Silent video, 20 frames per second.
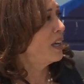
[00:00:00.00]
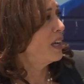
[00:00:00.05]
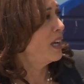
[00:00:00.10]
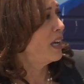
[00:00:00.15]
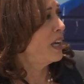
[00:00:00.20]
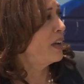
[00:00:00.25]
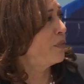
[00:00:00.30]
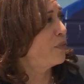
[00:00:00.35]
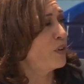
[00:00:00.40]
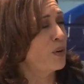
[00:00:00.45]

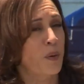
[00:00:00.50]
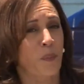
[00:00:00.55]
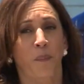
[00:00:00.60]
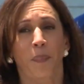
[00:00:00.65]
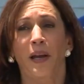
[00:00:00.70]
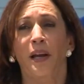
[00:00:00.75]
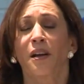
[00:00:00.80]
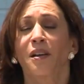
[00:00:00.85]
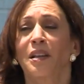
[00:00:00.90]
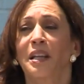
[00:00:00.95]
if you're
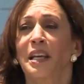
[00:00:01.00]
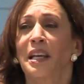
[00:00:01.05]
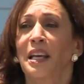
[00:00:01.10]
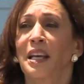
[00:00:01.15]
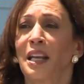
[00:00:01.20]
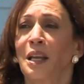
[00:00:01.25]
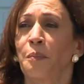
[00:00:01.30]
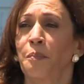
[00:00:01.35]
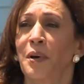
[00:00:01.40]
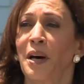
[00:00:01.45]
barely
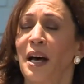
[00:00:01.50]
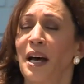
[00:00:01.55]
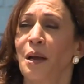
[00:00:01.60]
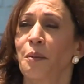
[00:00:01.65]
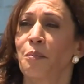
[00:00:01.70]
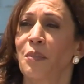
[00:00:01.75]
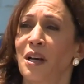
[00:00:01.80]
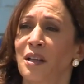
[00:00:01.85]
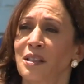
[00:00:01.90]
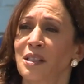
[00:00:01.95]
getting by
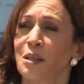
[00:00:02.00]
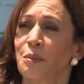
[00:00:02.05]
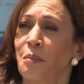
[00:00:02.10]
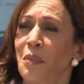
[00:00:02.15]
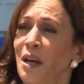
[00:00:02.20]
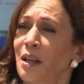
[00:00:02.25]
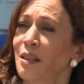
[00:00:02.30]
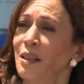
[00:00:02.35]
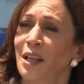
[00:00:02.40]
month to month,